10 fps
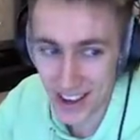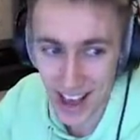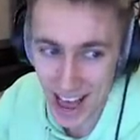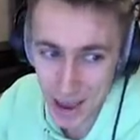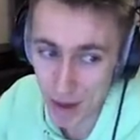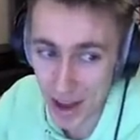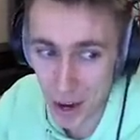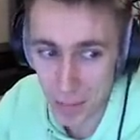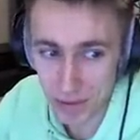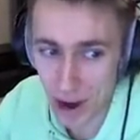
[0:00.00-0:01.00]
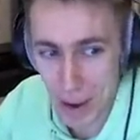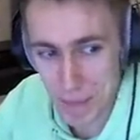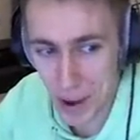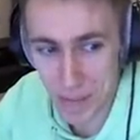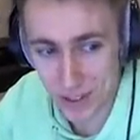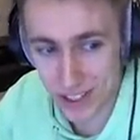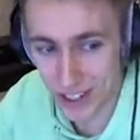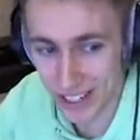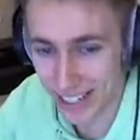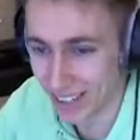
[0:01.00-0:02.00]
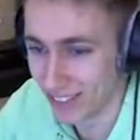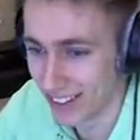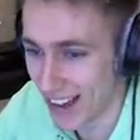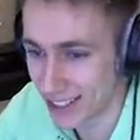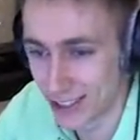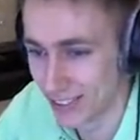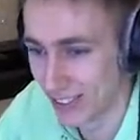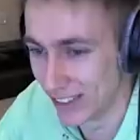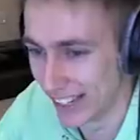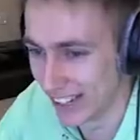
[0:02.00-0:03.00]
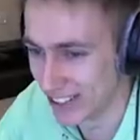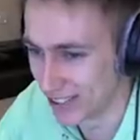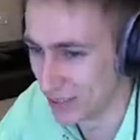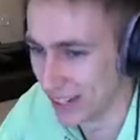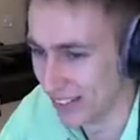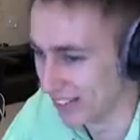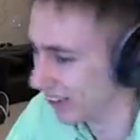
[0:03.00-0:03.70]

I, uh, it might not be right, but I'm also gonna give National Yu-Gi-Oh tournament a